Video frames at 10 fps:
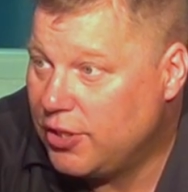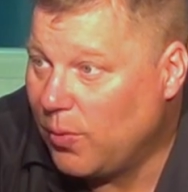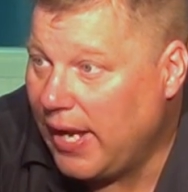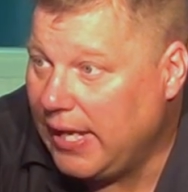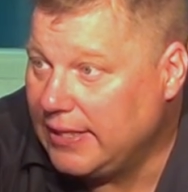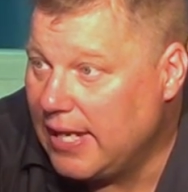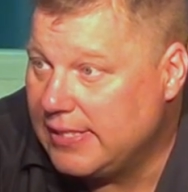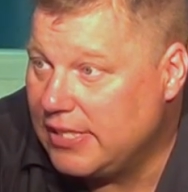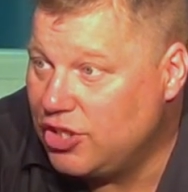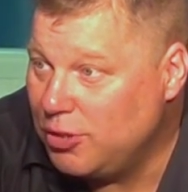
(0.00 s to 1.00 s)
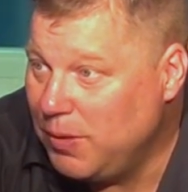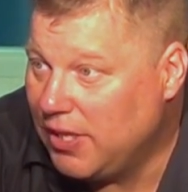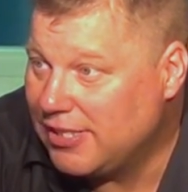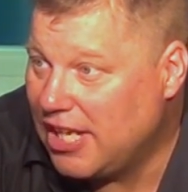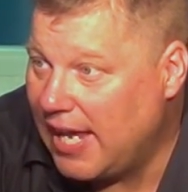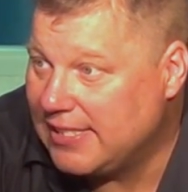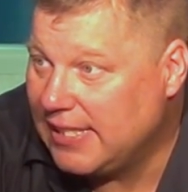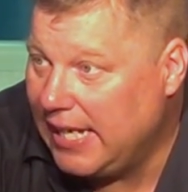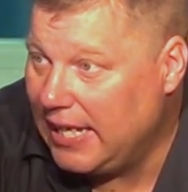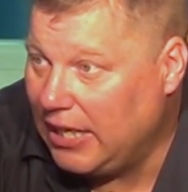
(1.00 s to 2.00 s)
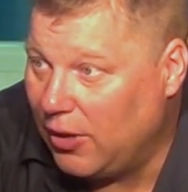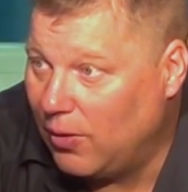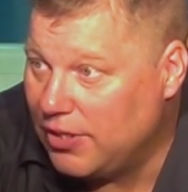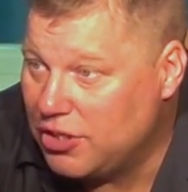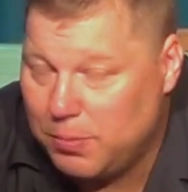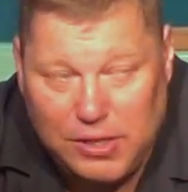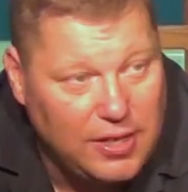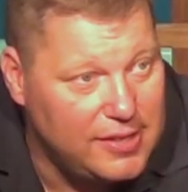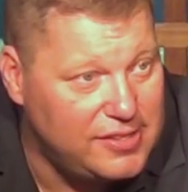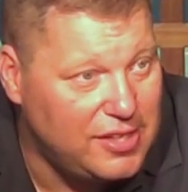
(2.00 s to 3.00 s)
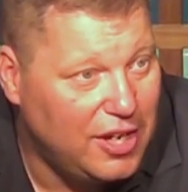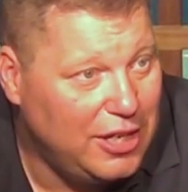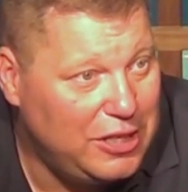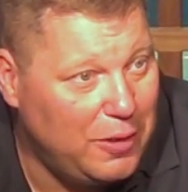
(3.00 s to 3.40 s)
to recognize that just because God's leading you and just because